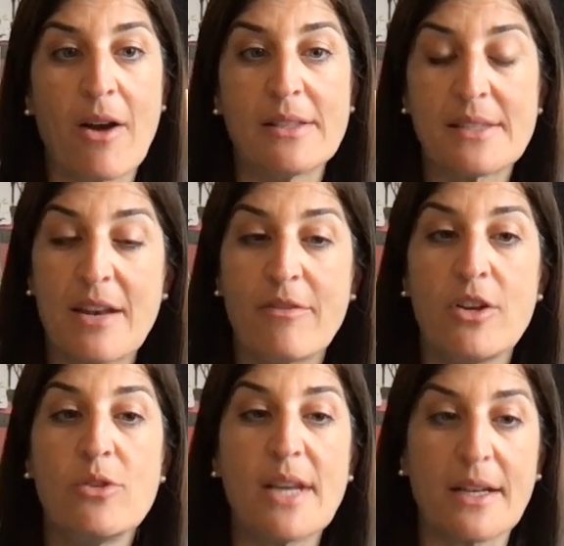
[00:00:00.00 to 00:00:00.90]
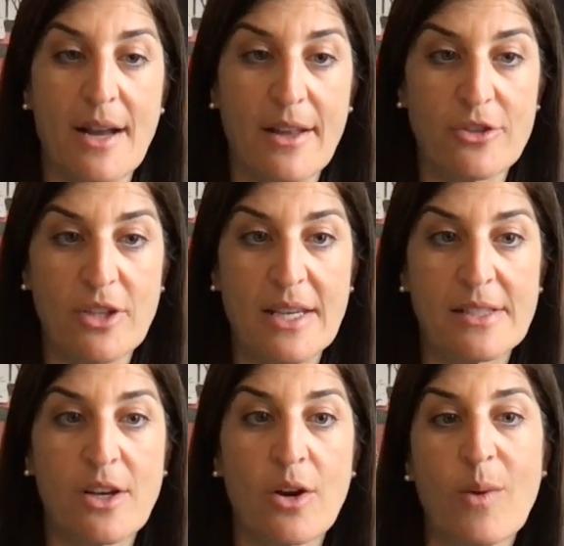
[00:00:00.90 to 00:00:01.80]
instead of a new technology, is
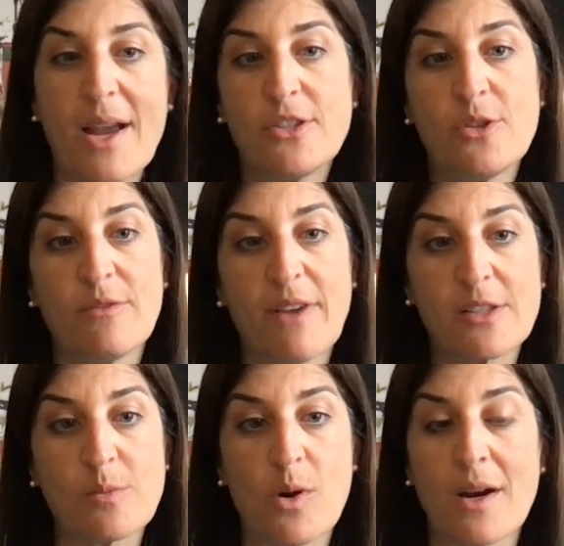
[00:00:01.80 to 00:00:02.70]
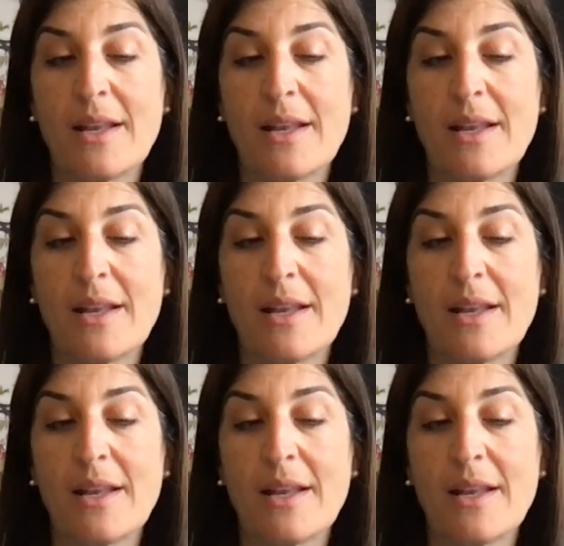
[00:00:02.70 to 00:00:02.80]
there a way to invest more